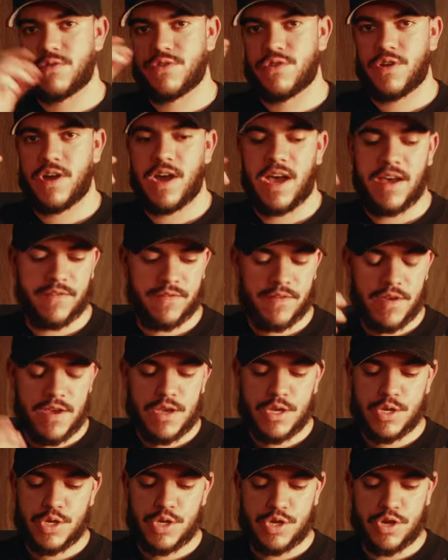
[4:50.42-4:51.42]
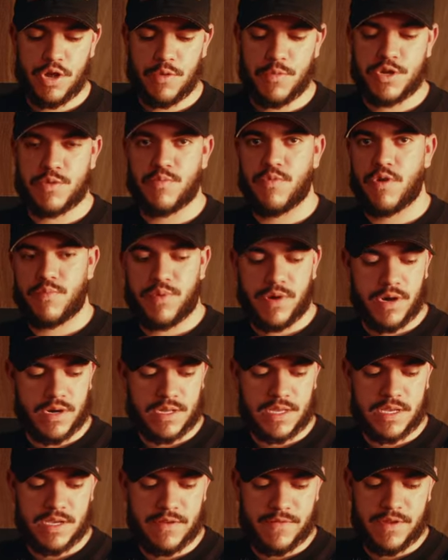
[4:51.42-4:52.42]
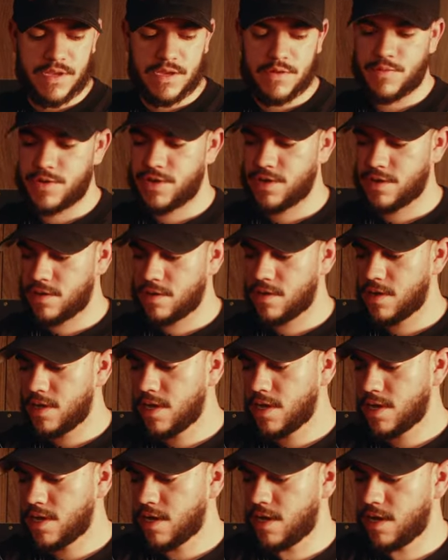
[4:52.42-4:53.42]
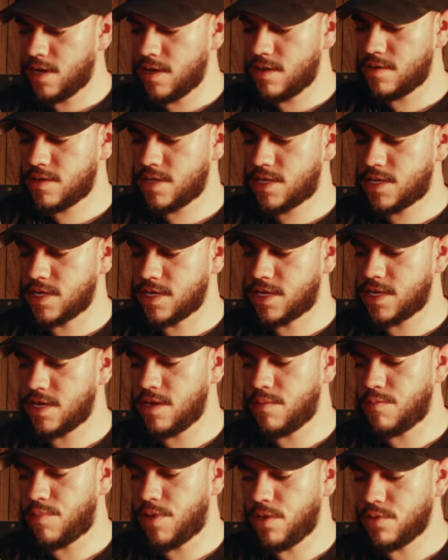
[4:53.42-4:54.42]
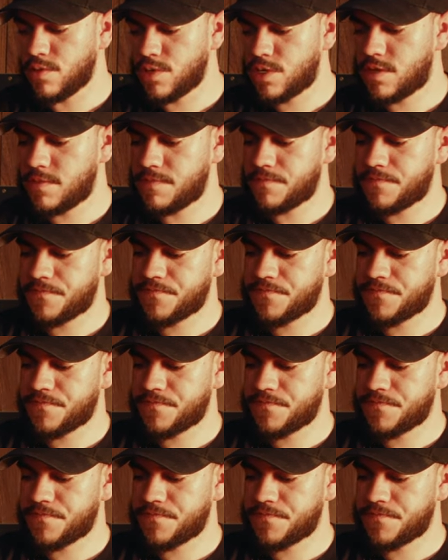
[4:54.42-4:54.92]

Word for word: You'll have so much more productivity when you're uh, syncing in post.